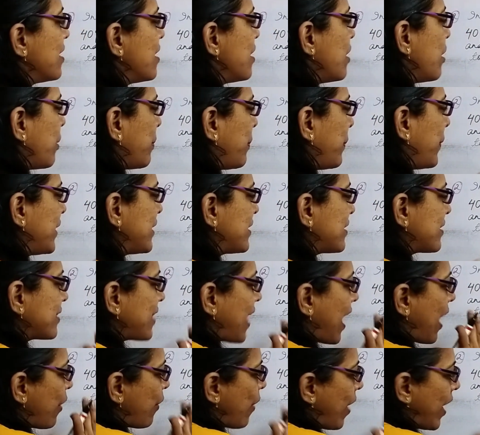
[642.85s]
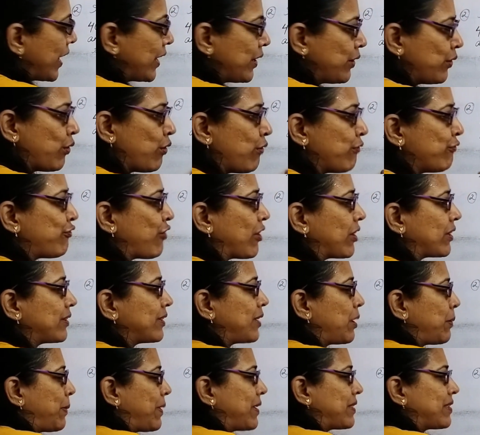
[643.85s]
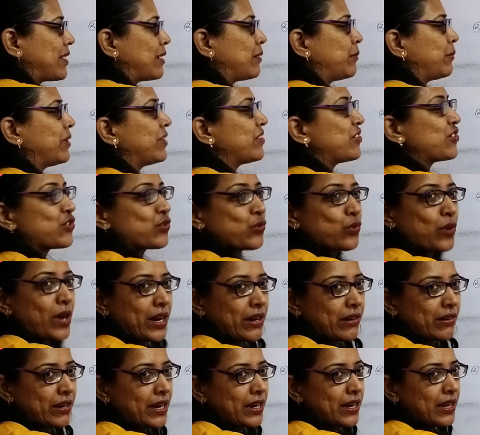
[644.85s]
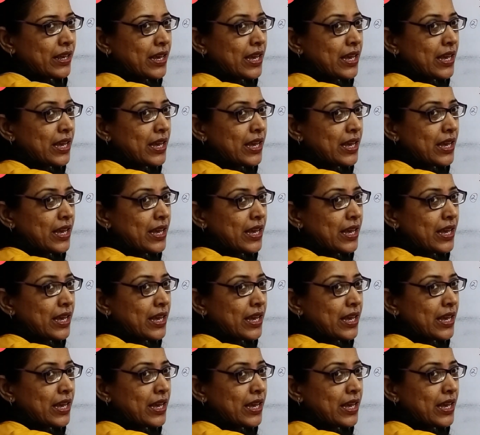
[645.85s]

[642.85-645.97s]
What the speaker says: Means now I know 40% means 200.